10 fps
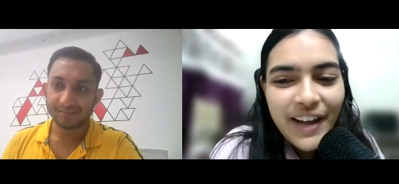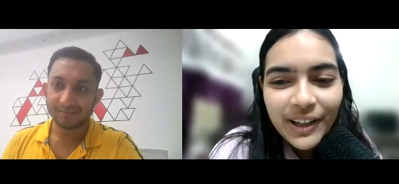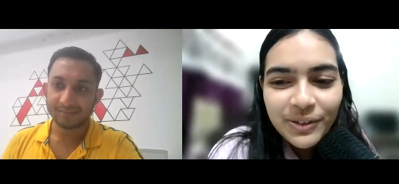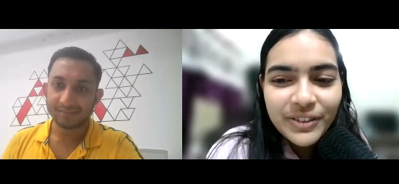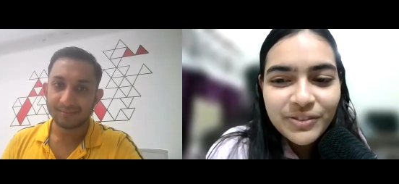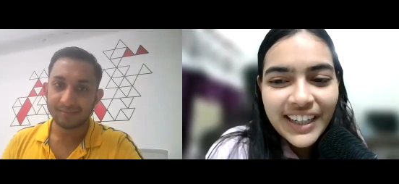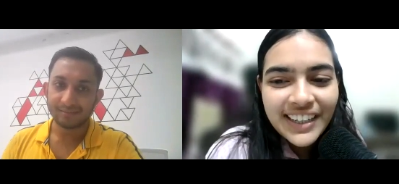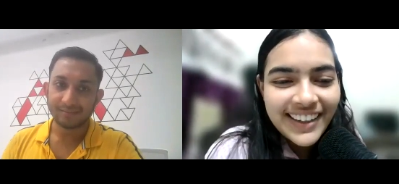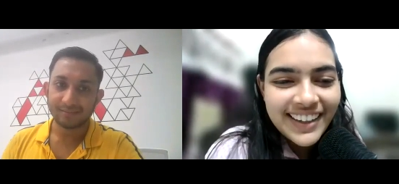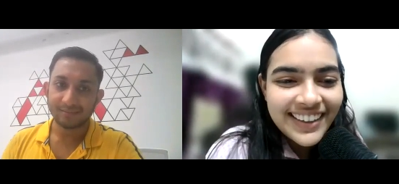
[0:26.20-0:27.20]
Speaker 1: value in
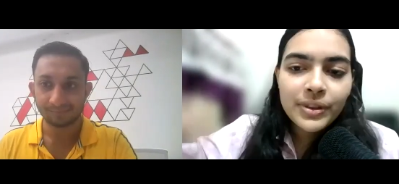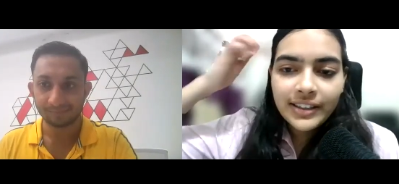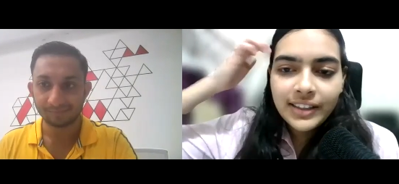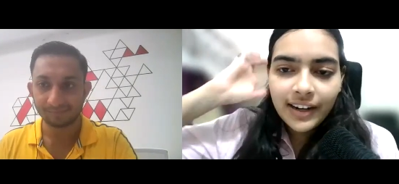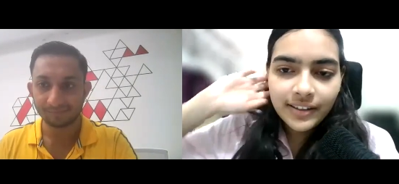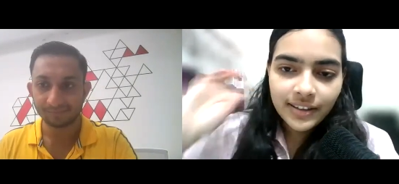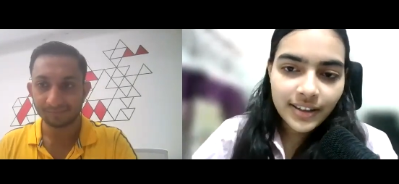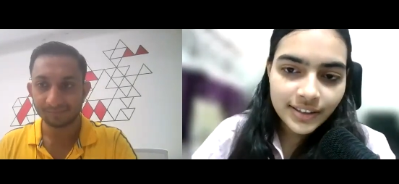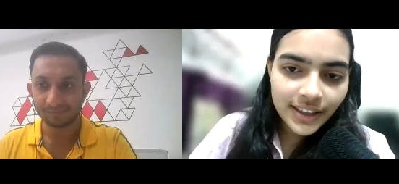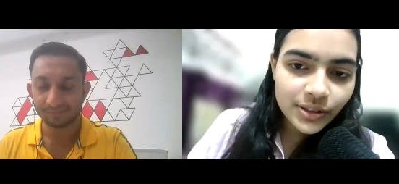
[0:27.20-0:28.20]
1 day. Do you think
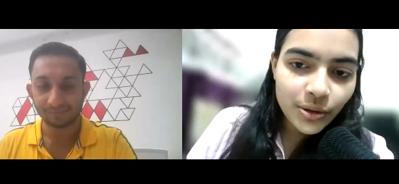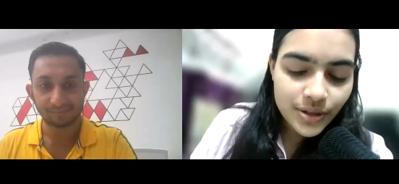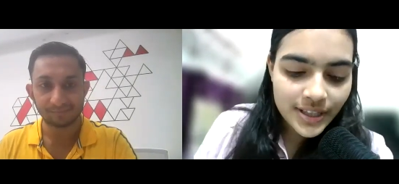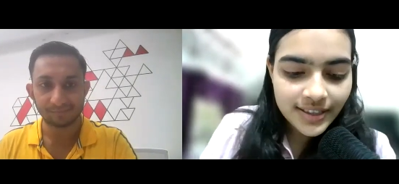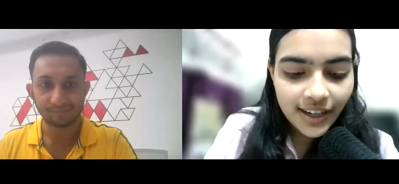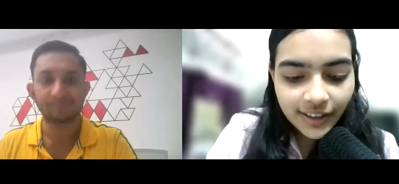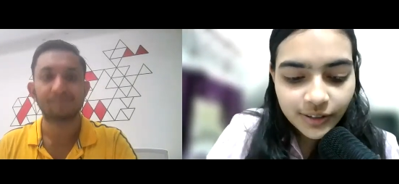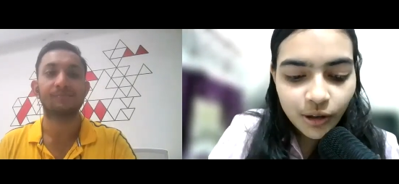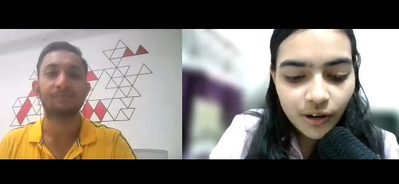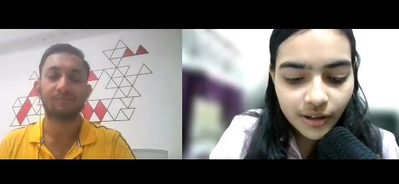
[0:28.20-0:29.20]
that these courses that are
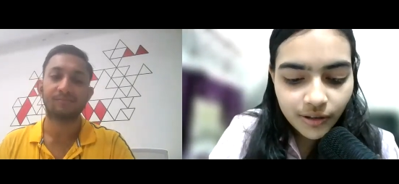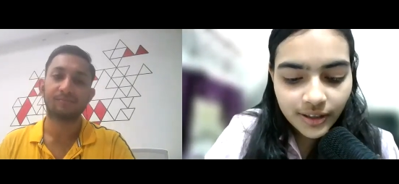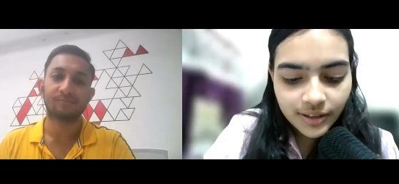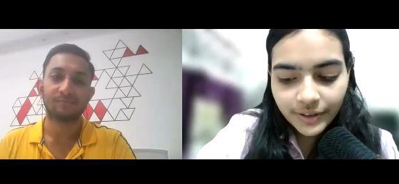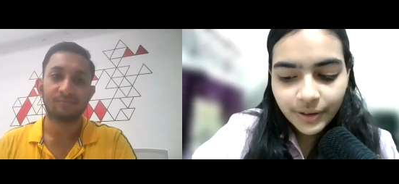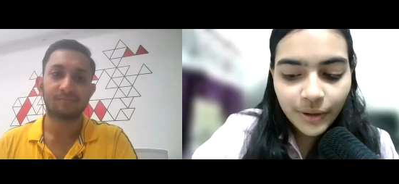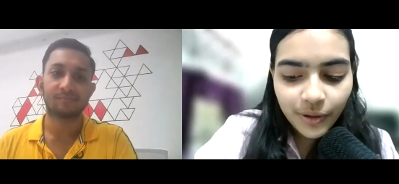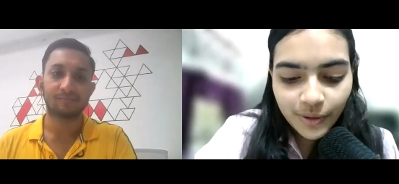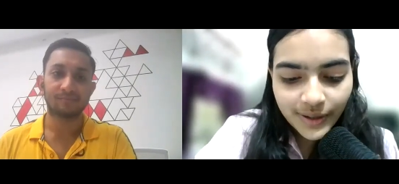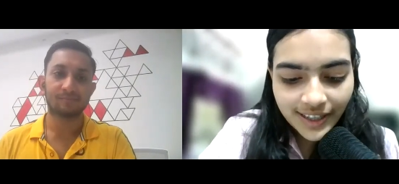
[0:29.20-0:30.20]
taught on,
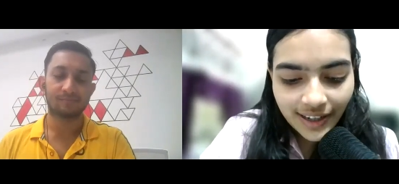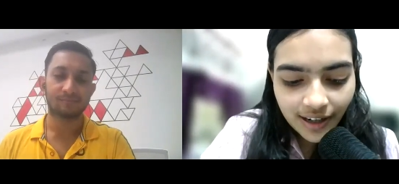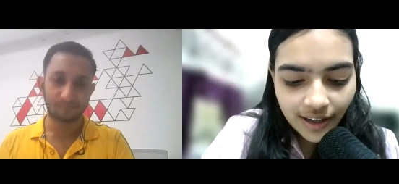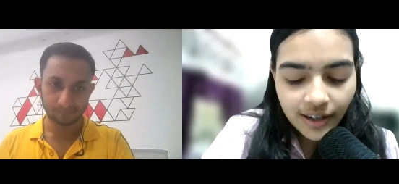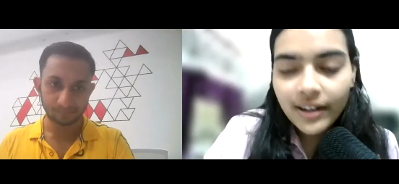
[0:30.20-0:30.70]
Coursera,